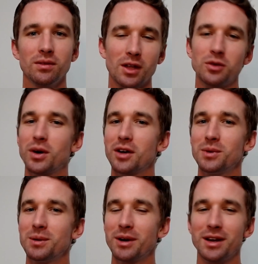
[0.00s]
that's why I haven't
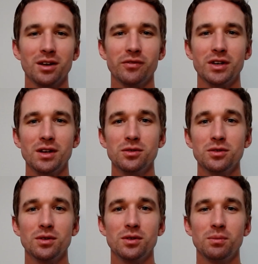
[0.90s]
been making a lot of
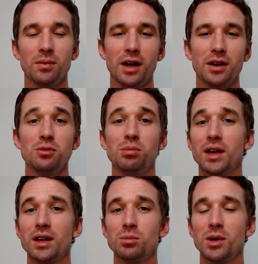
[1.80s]
videos. I do
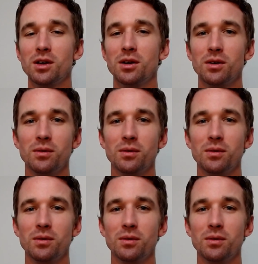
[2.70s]
plan to make